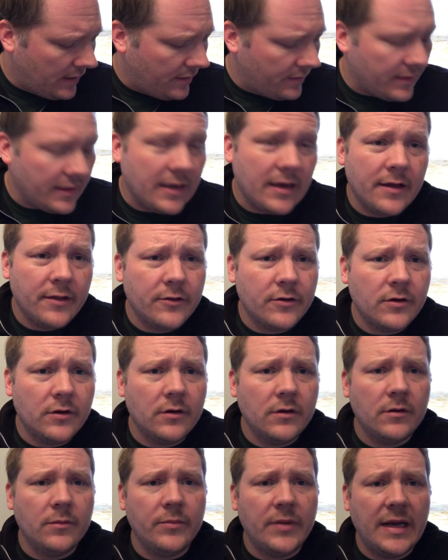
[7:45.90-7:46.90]
The
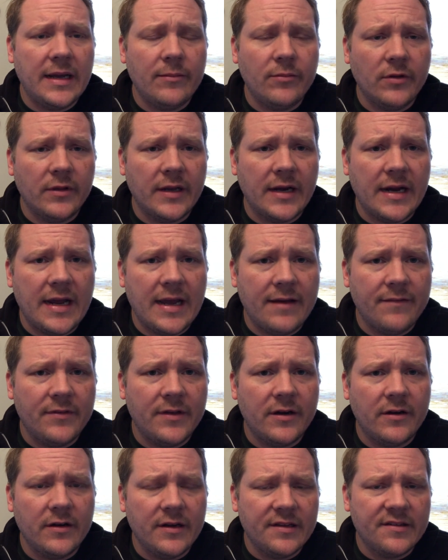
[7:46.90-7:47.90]
other Bible that I have
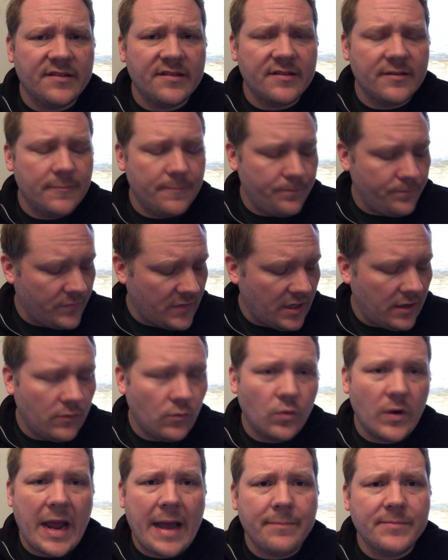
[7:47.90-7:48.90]
there, it's
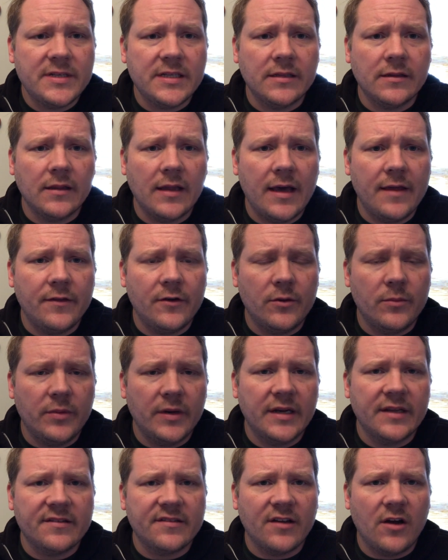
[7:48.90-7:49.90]
wrapped in leather, but
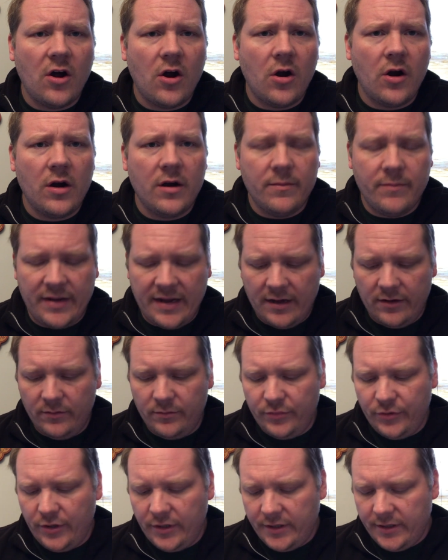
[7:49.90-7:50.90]
it's a hardbound
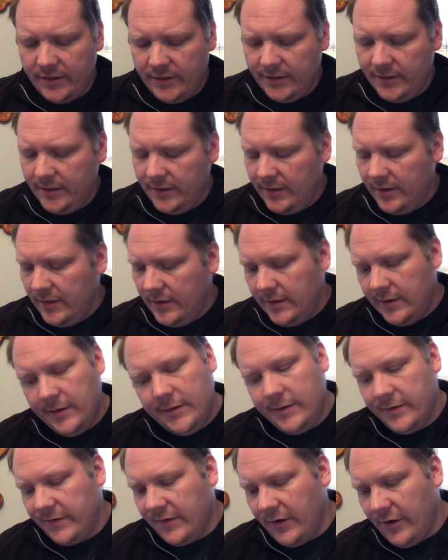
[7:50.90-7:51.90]
book.
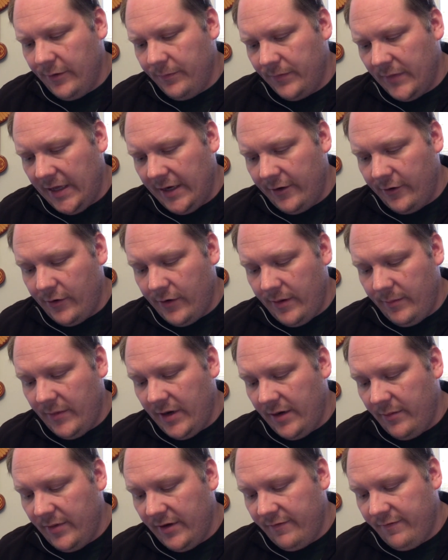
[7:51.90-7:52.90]
So I don't know, I'm
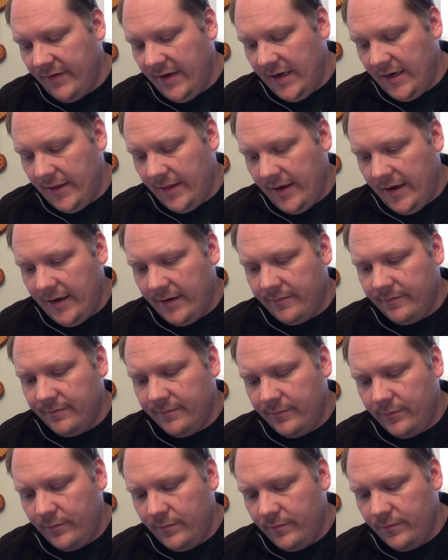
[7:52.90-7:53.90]
not a big fan of that
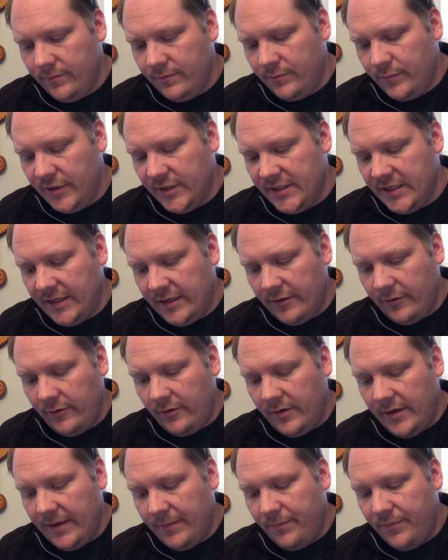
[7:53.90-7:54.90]

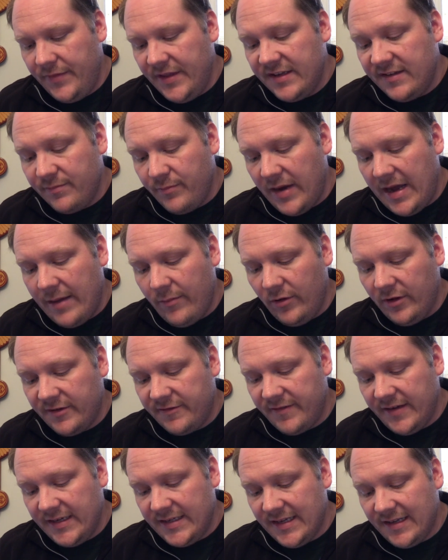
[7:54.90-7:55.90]
particularly. This Bible is
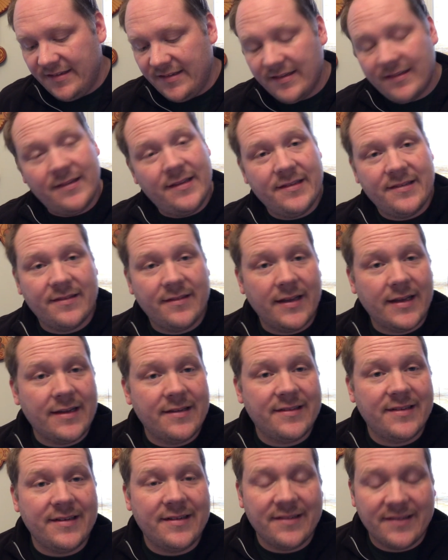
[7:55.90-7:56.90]
fantastic. This, like I
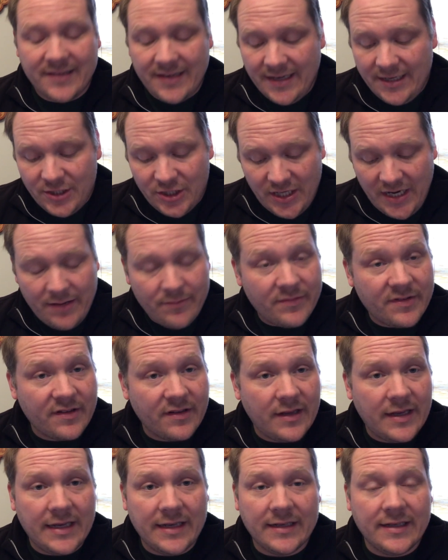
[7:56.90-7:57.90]
said, is a King James,
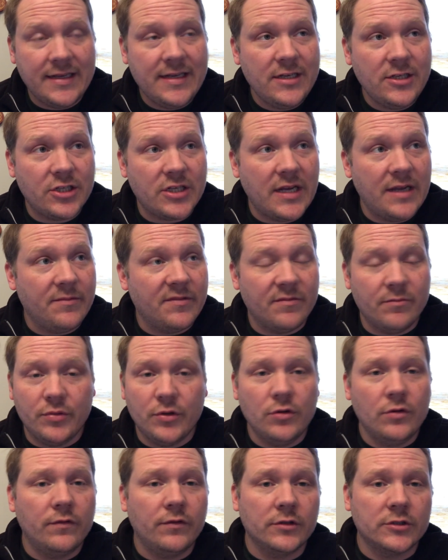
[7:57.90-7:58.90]
and King James,
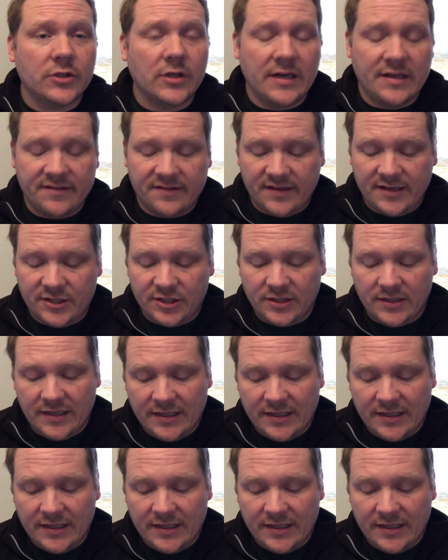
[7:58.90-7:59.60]
beautiful translation.